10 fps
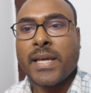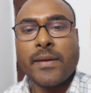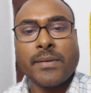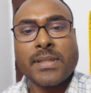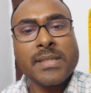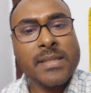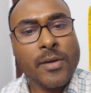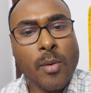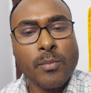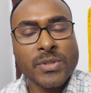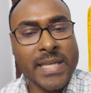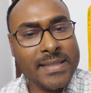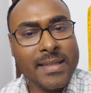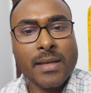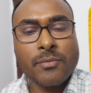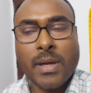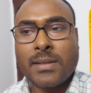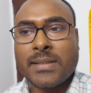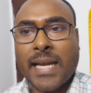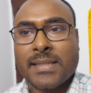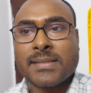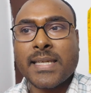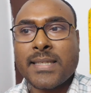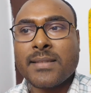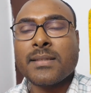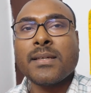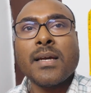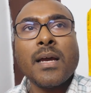it is a zenithal one, that is zenith.